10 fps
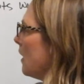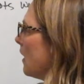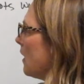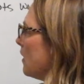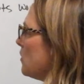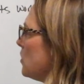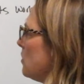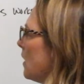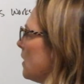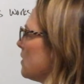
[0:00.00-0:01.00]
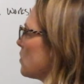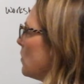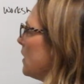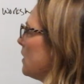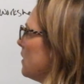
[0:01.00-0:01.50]
And I get 2n
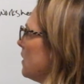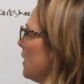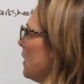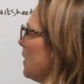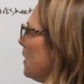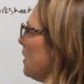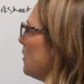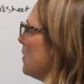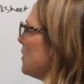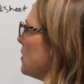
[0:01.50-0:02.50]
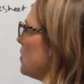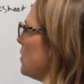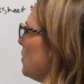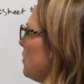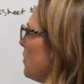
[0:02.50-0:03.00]
squared equals
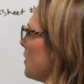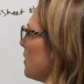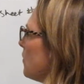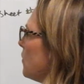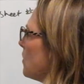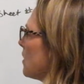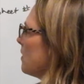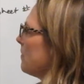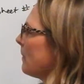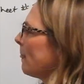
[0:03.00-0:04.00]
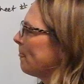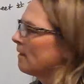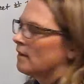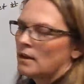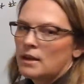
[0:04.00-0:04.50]
234.
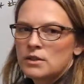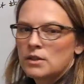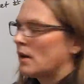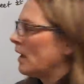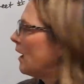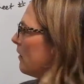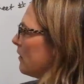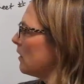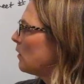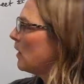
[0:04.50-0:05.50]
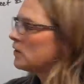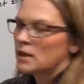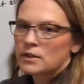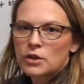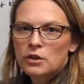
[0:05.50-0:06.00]
And so now I have the
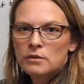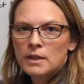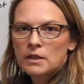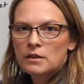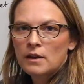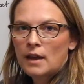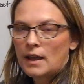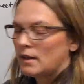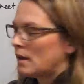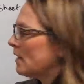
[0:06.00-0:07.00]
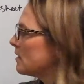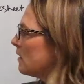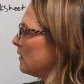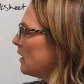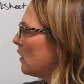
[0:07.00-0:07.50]
quadratic term here, and it has
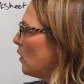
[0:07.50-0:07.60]
a leading